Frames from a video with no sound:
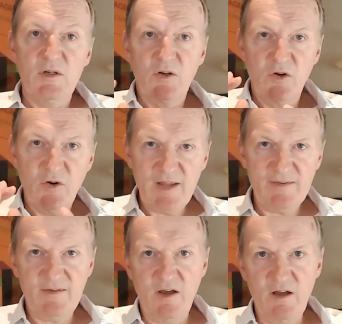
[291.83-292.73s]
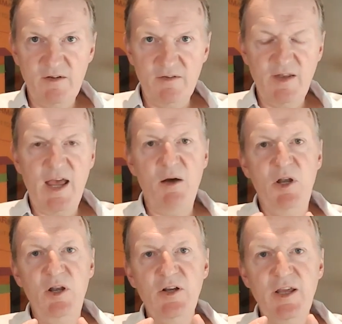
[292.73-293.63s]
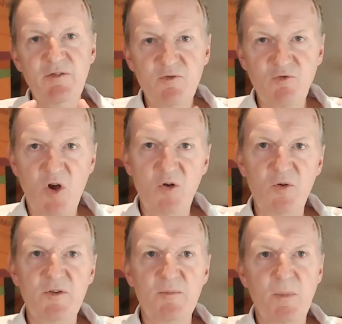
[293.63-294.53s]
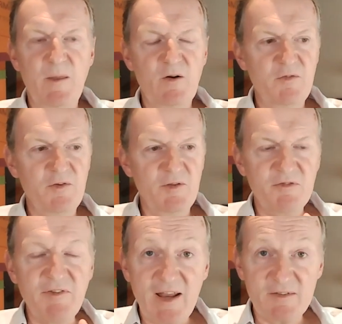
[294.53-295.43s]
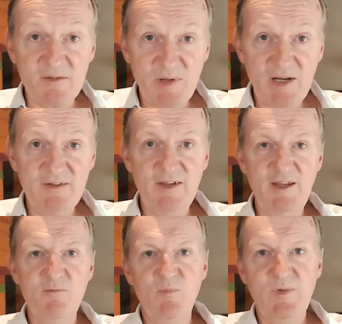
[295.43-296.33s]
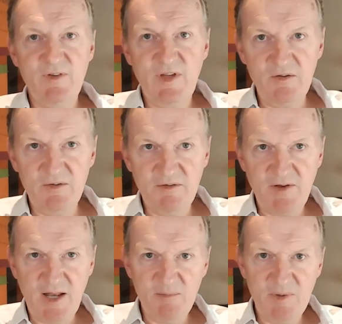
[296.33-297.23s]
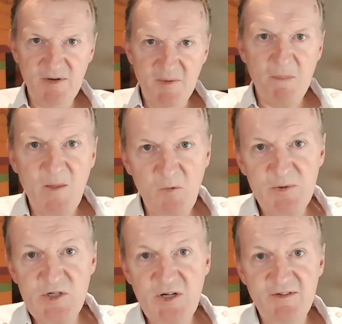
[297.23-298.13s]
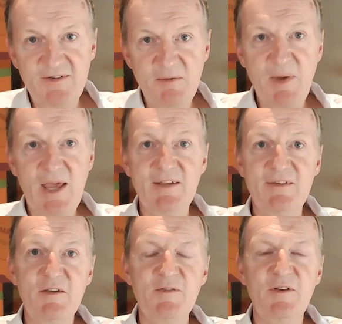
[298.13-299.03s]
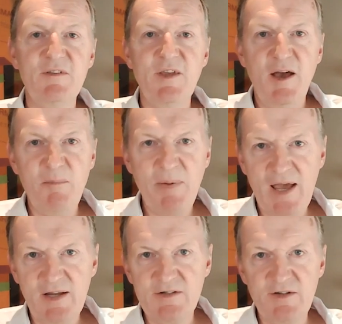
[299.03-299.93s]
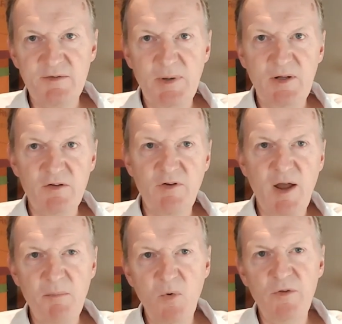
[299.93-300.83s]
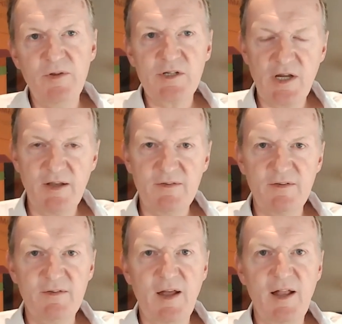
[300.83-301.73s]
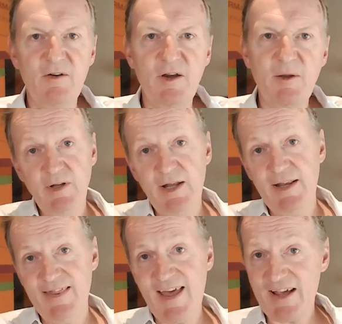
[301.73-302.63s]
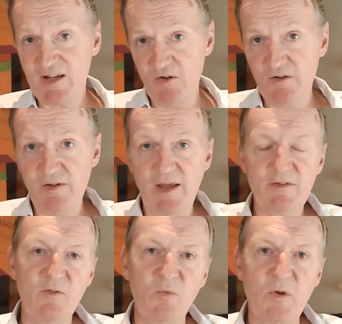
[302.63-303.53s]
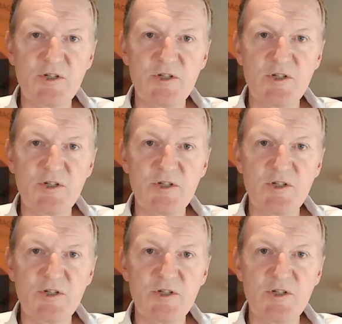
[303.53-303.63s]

Career starters now are looking for roles that offer them flexibility, skills development, the opportunity to make a difference, and packages built around more than just a salary. And in that context of what's